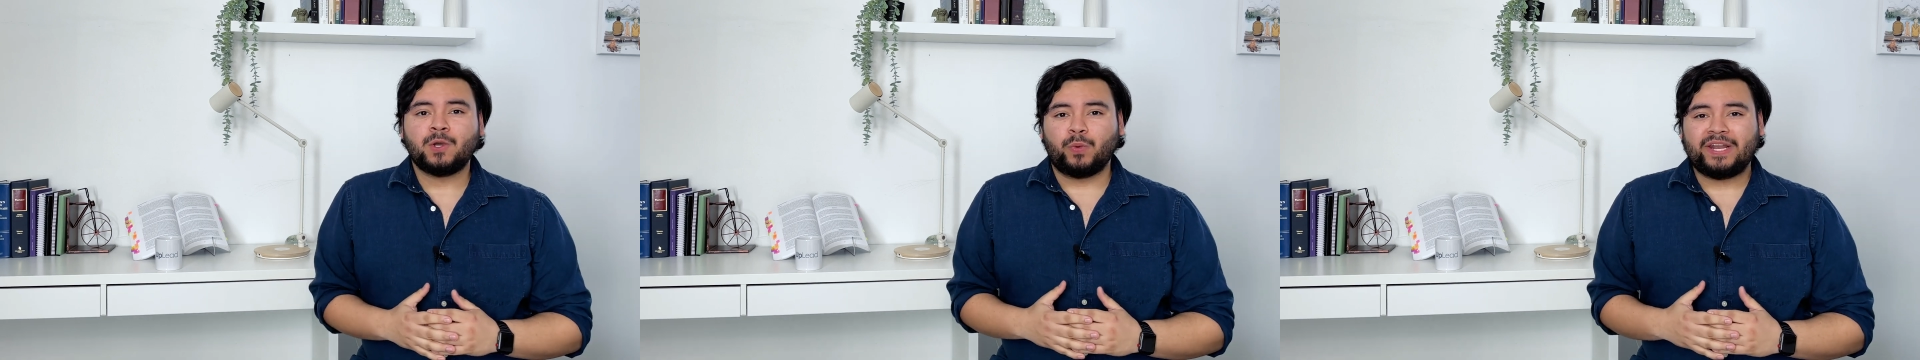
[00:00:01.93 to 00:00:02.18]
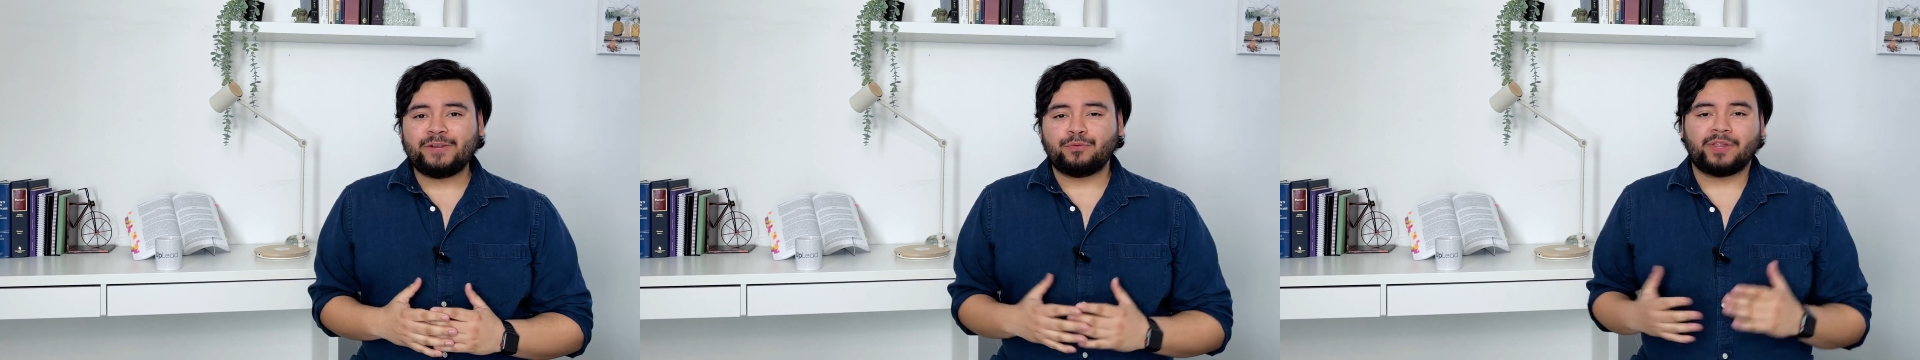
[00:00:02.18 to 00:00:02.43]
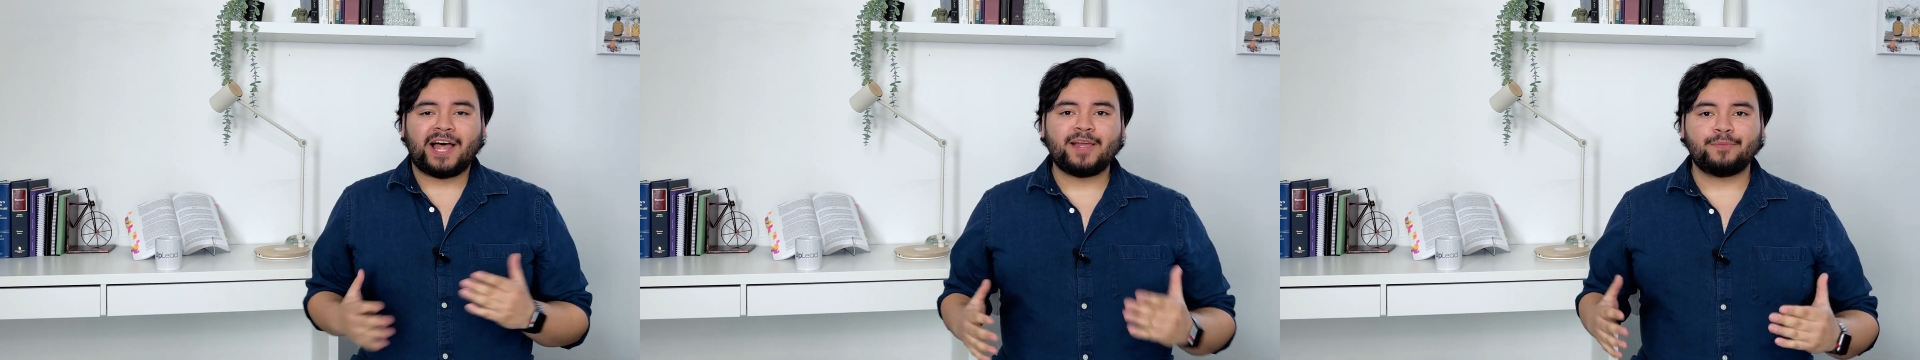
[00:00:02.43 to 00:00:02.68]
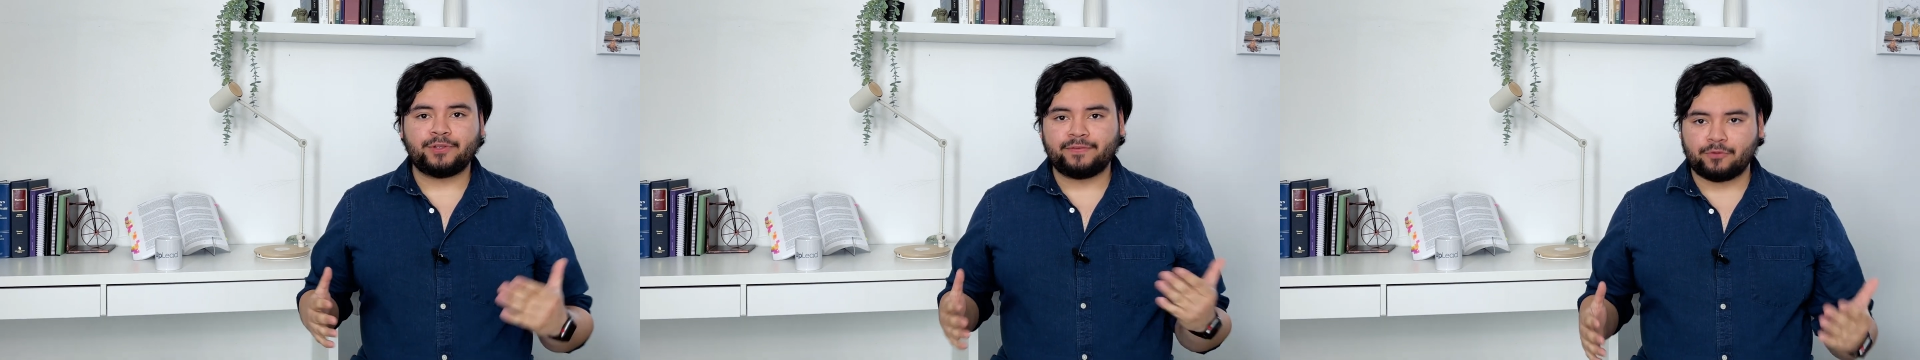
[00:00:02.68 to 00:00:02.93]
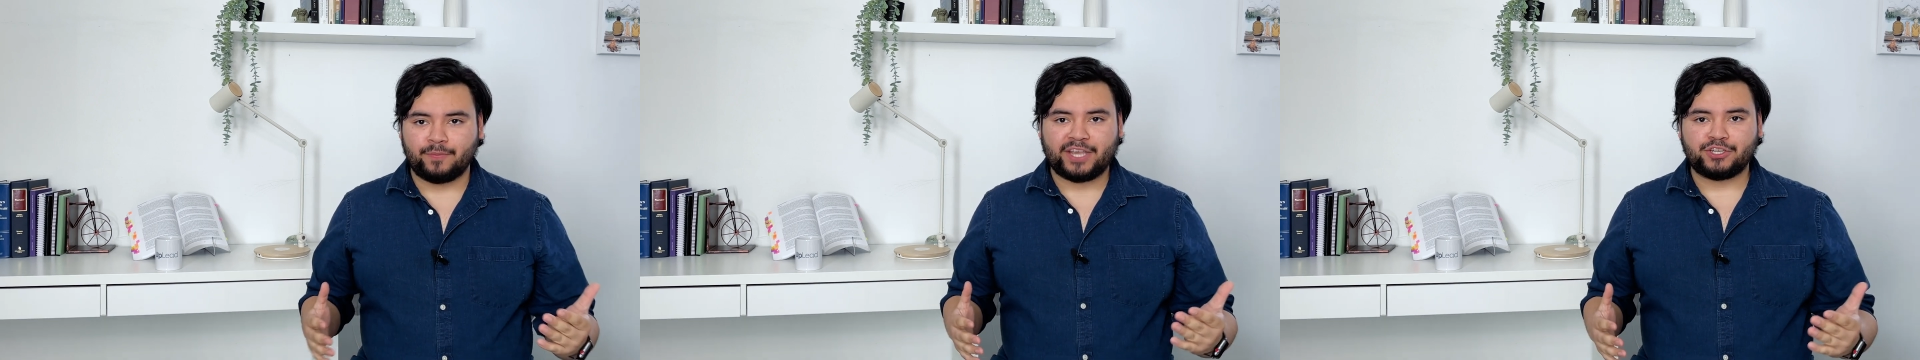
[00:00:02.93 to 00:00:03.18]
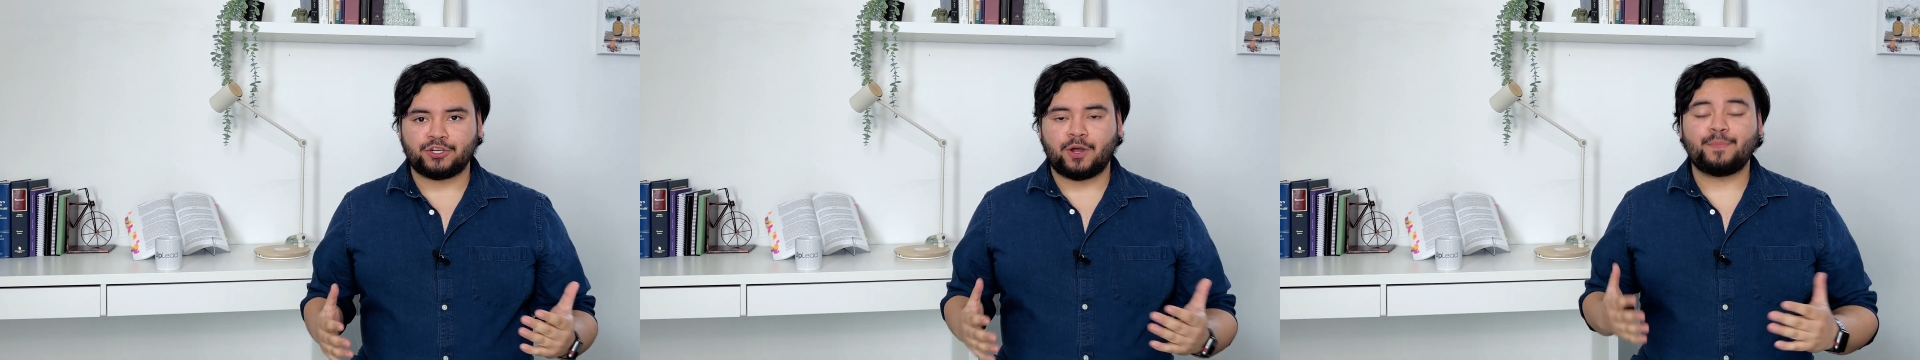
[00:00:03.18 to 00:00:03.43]
we need reliable
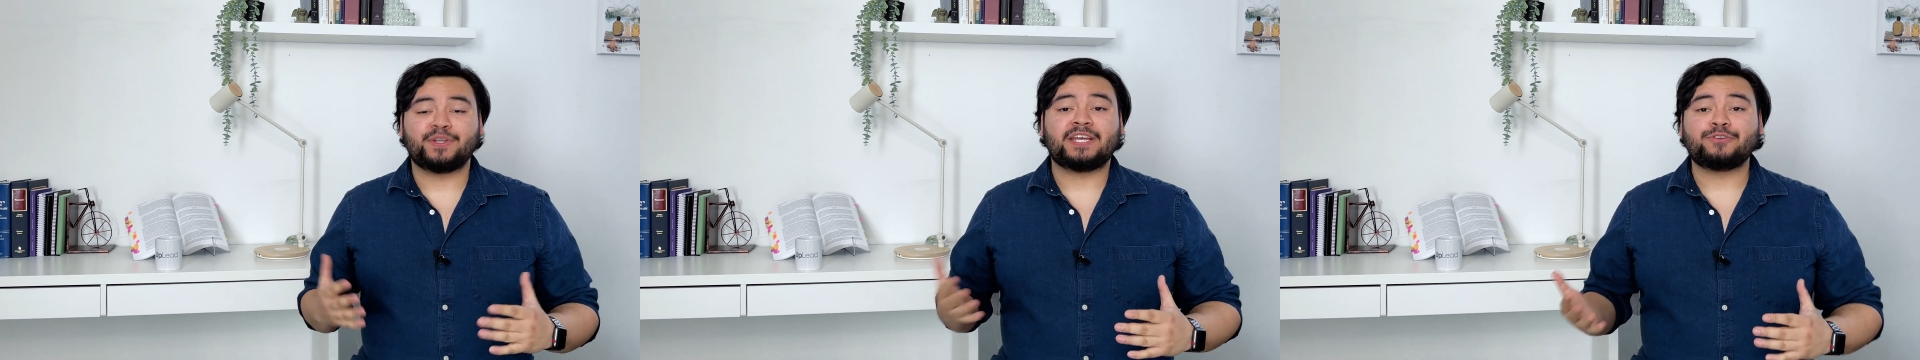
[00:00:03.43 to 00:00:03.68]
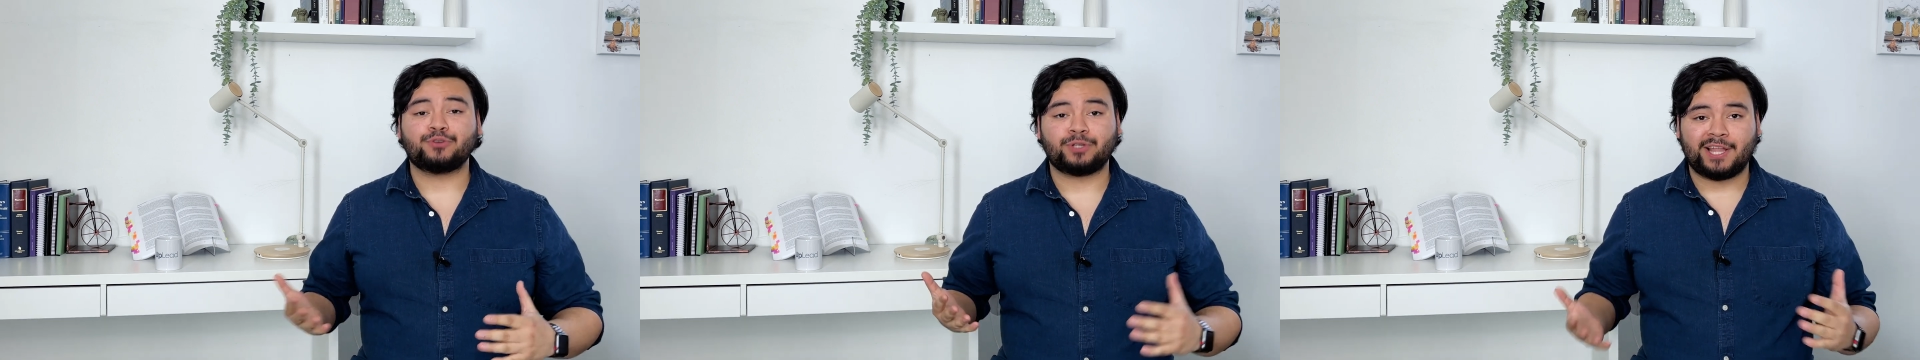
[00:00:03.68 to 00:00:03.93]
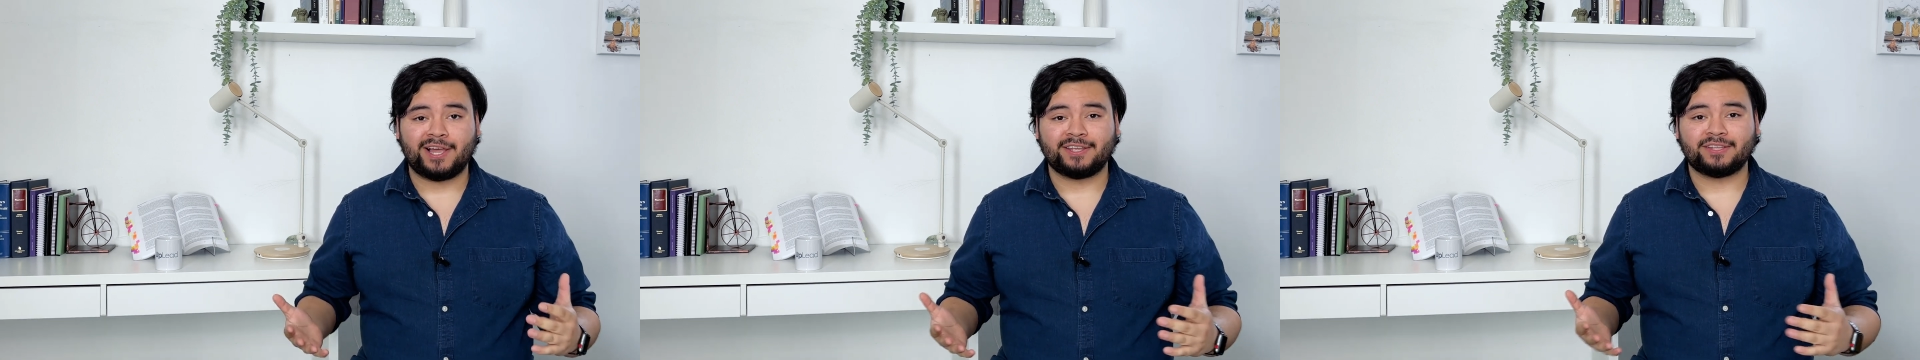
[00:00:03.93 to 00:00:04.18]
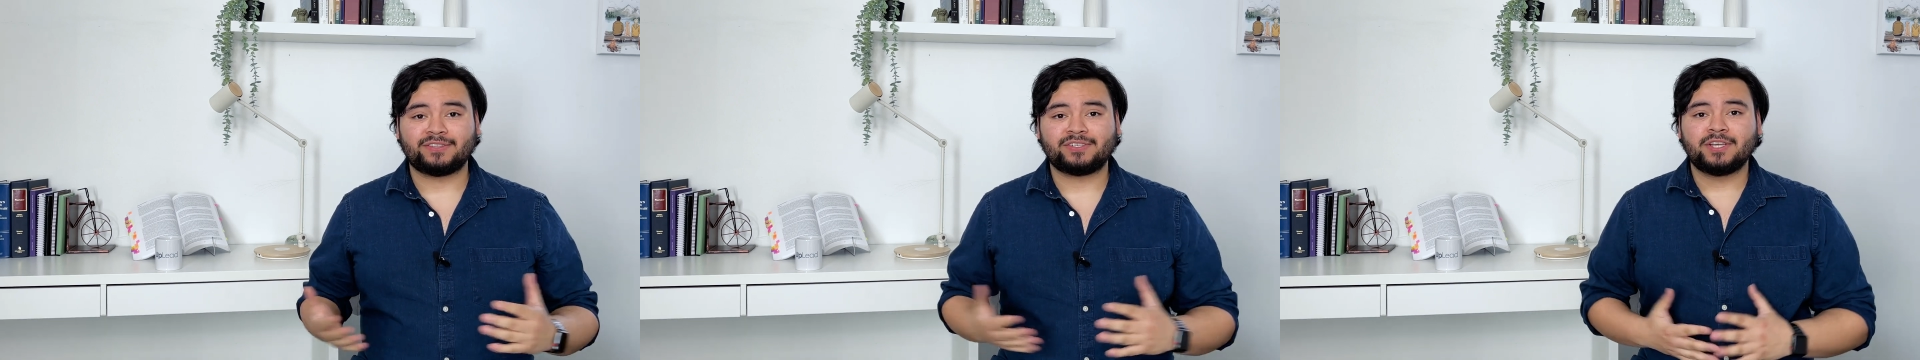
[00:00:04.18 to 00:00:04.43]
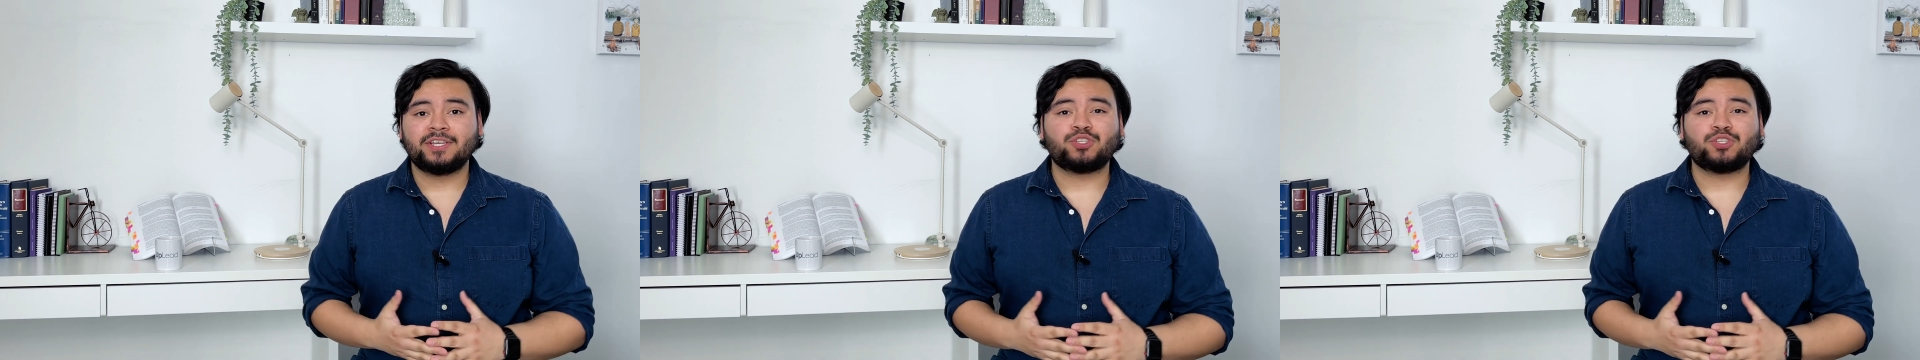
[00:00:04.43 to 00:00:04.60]
information on potential clients